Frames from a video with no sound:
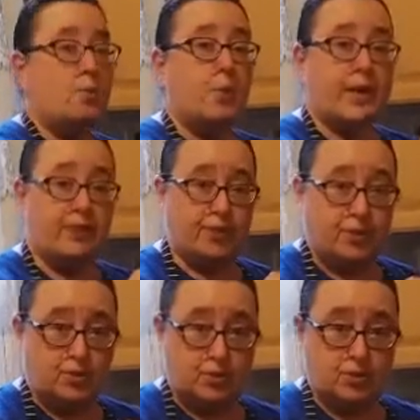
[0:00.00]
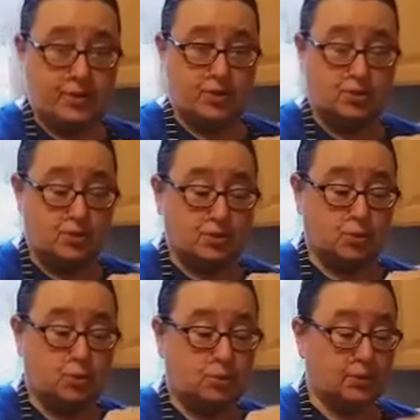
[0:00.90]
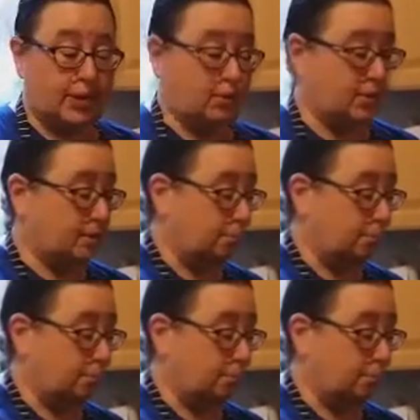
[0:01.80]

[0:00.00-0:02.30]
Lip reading: Whatever you do, make sure it's cooled down